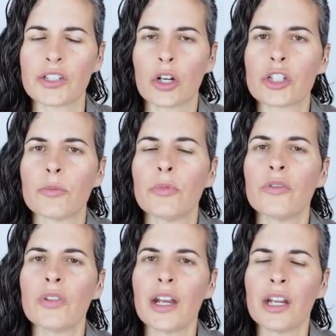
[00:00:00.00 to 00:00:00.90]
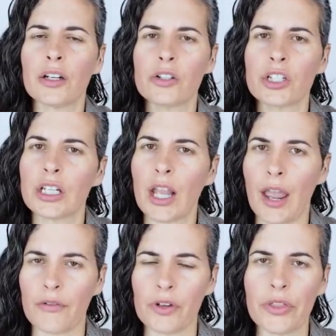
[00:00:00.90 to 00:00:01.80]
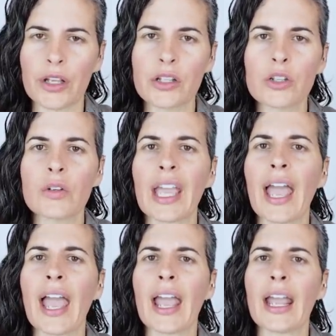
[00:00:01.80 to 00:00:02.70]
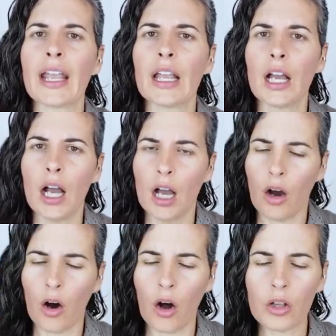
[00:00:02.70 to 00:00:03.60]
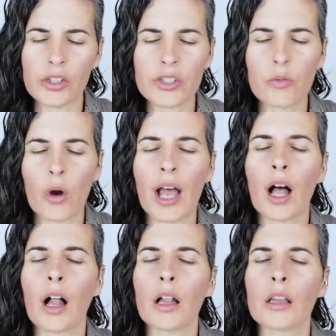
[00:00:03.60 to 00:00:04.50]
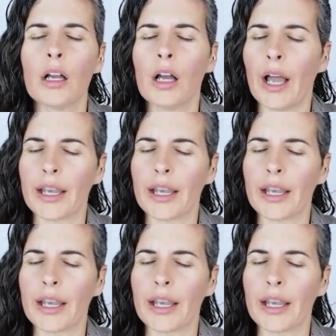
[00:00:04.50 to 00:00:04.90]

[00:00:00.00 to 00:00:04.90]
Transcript: I start to move that energy. Everything is okay all is well.